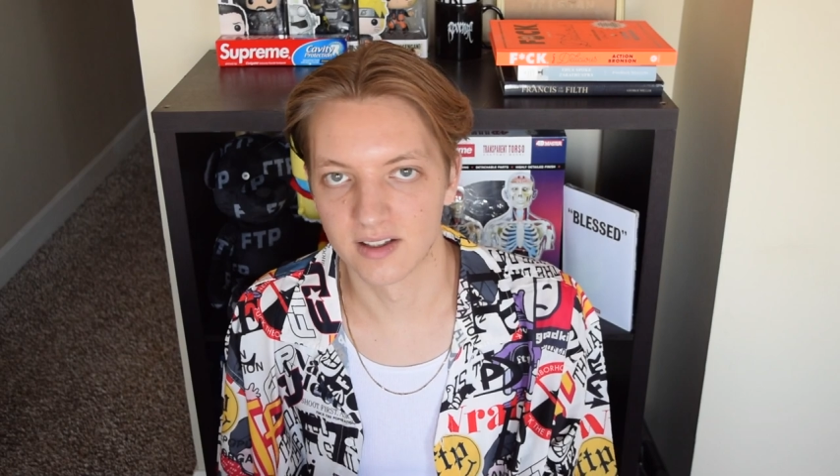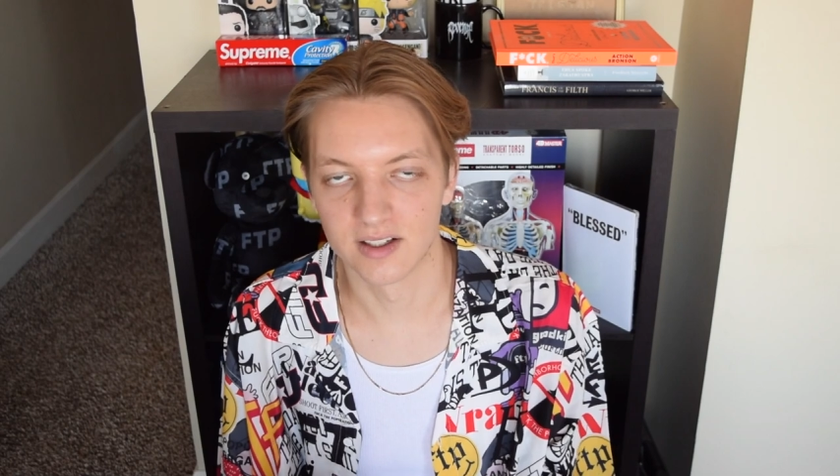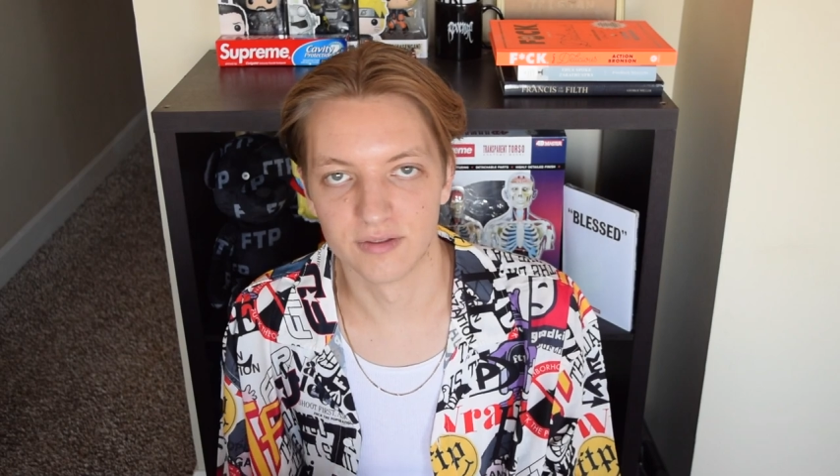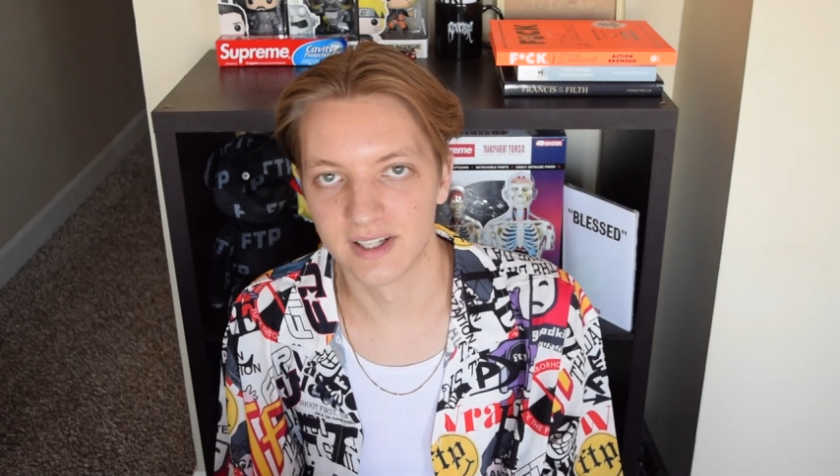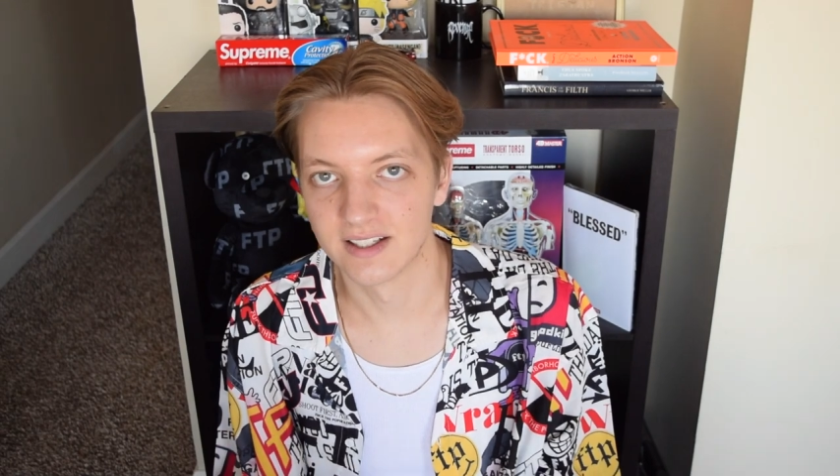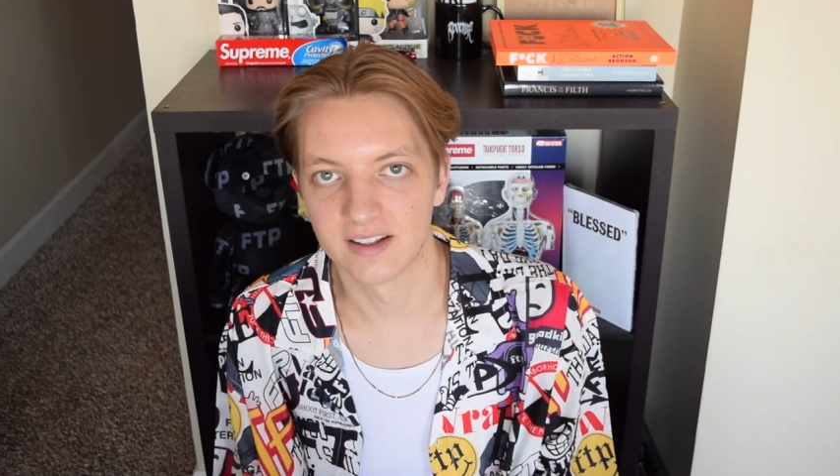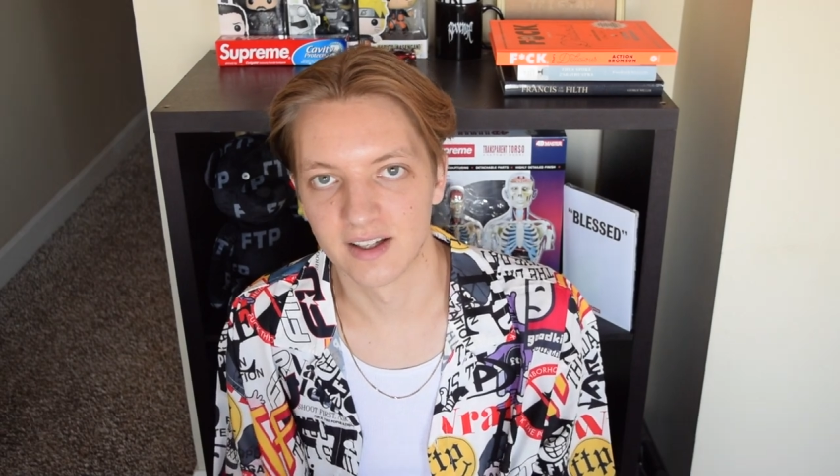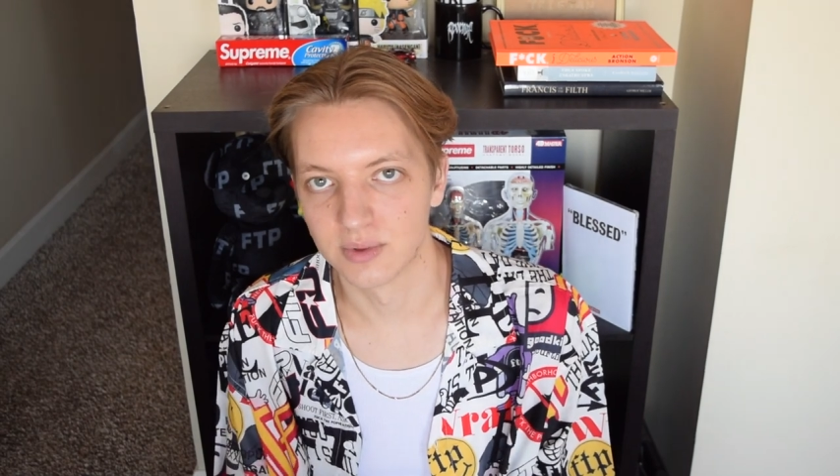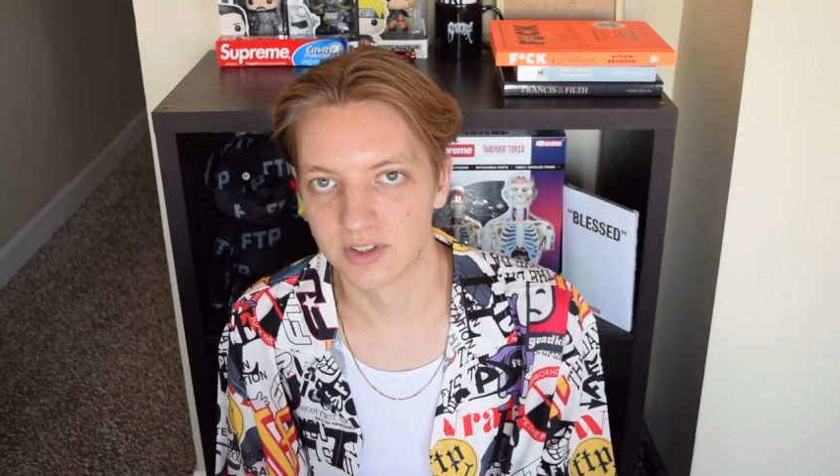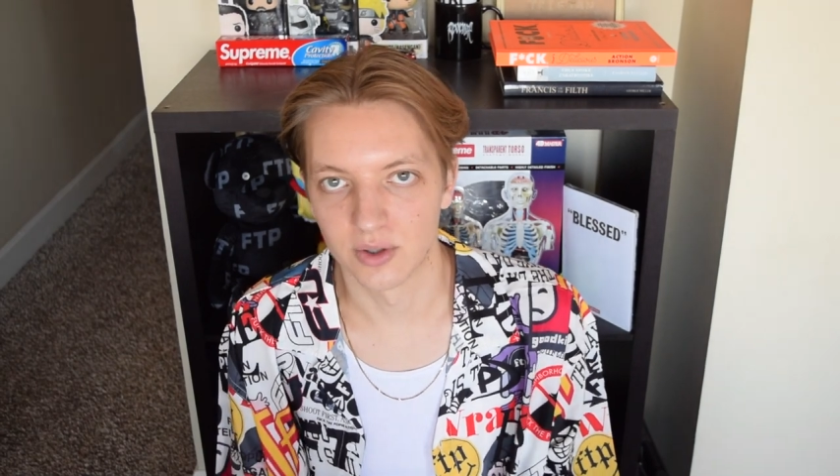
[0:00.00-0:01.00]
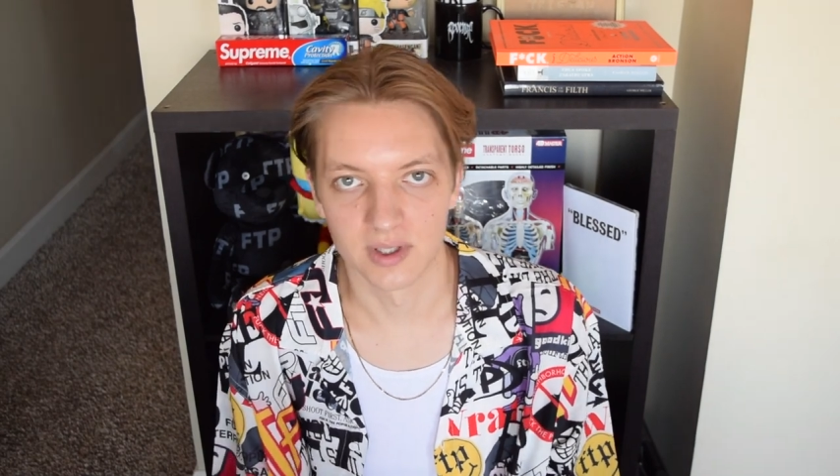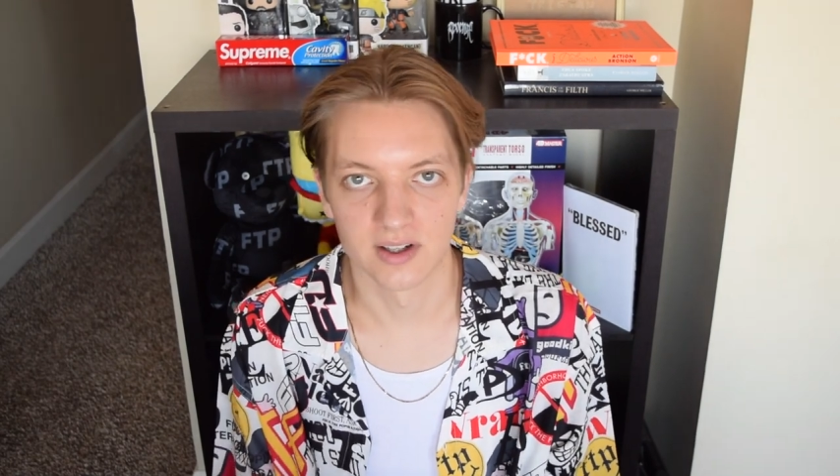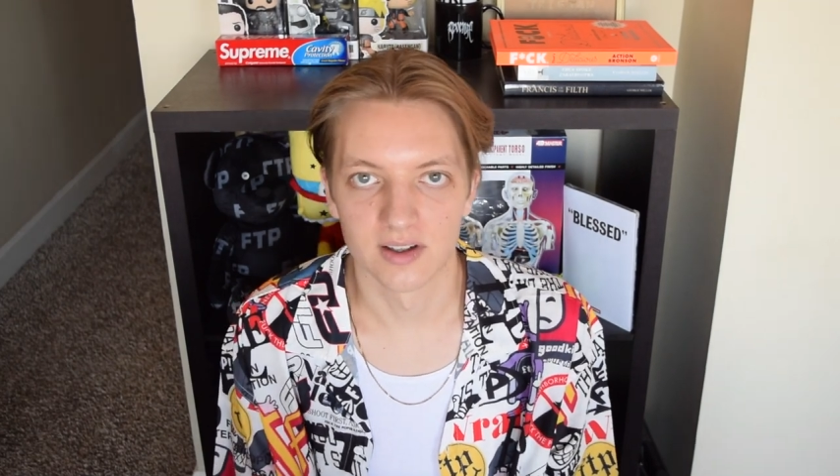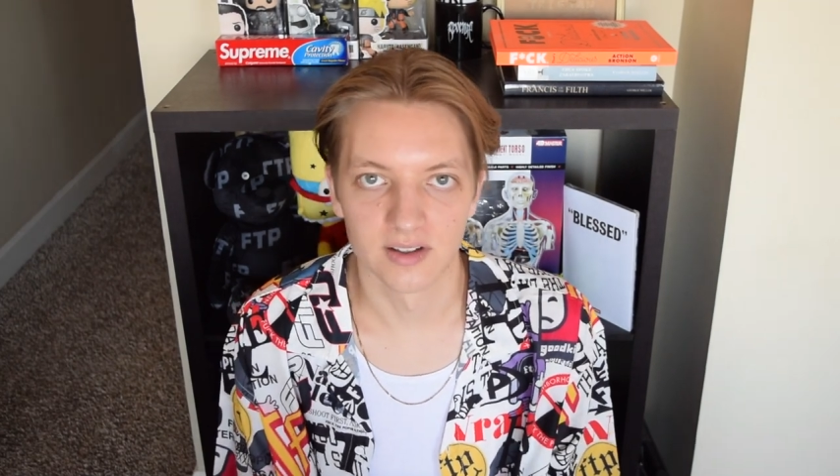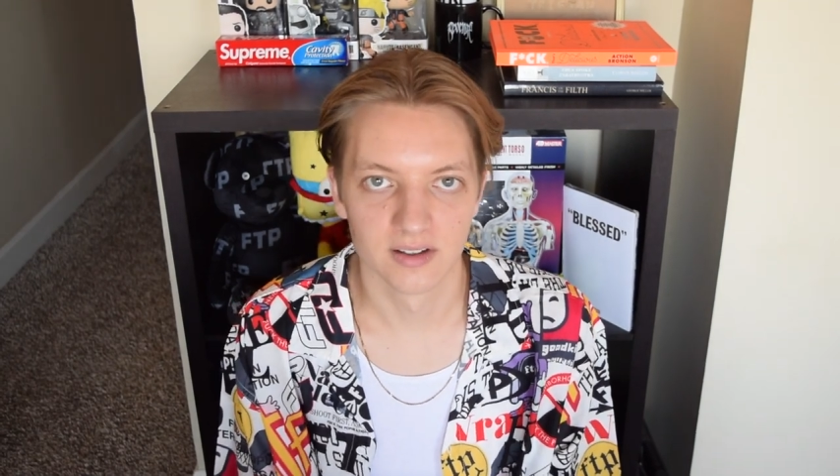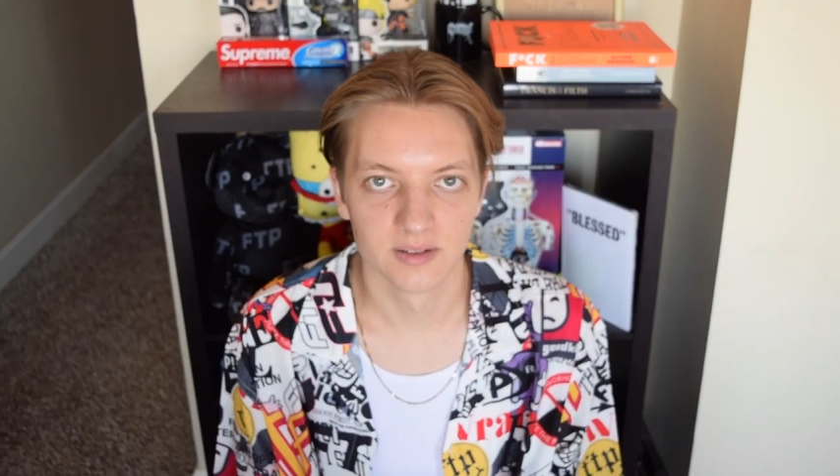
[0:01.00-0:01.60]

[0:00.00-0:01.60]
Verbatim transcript: an event that was going on.